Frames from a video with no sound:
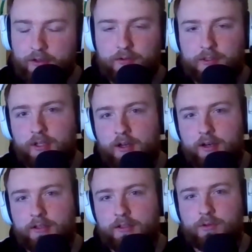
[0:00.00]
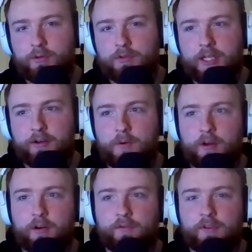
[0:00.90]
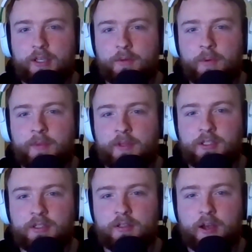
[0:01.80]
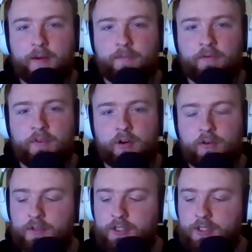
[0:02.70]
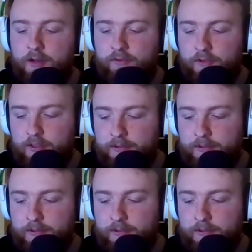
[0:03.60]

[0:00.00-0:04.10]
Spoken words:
who's the guy that sorts out quite a lot of the women's videography stuff.